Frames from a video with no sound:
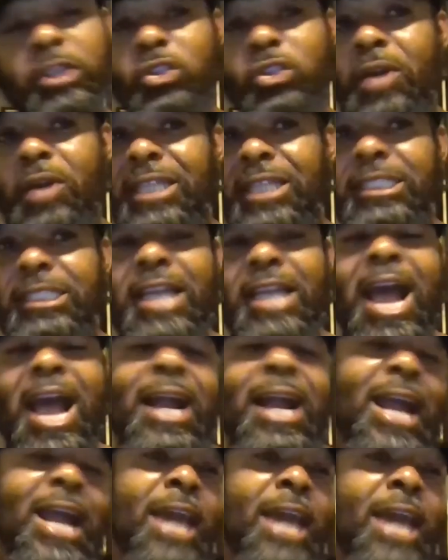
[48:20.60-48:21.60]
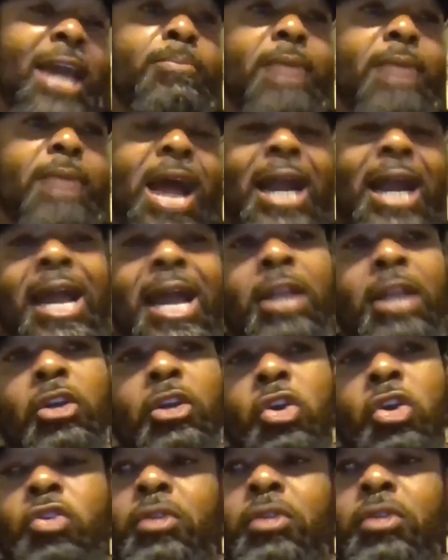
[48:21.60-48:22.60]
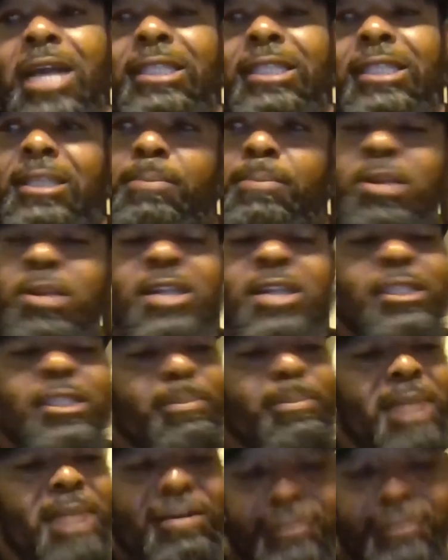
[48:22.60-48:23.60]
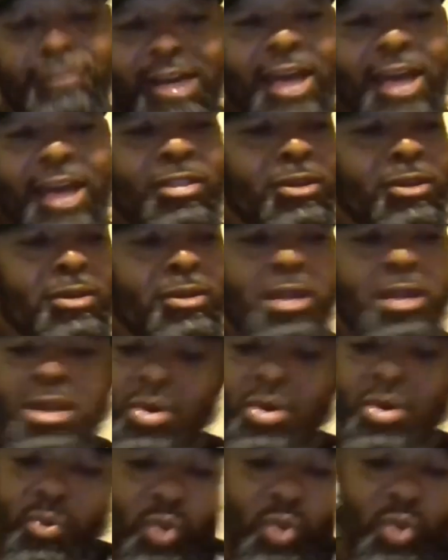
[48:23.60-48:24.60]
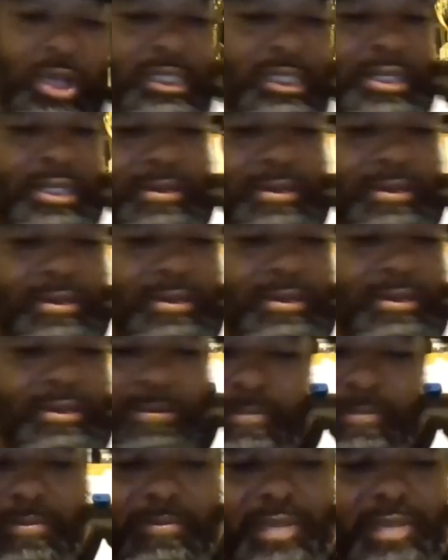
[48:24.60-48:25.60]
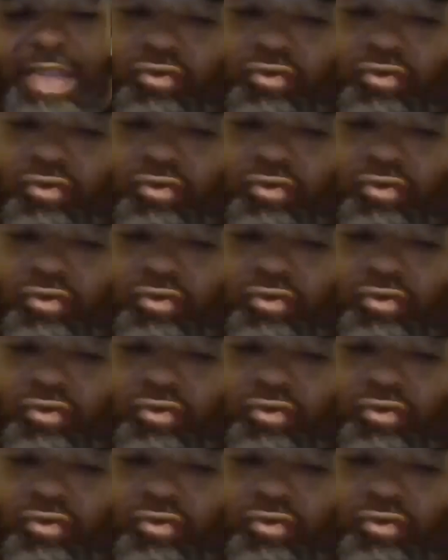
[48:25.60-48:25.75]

I said, I gotta learn. I said, plus my father wasn't, it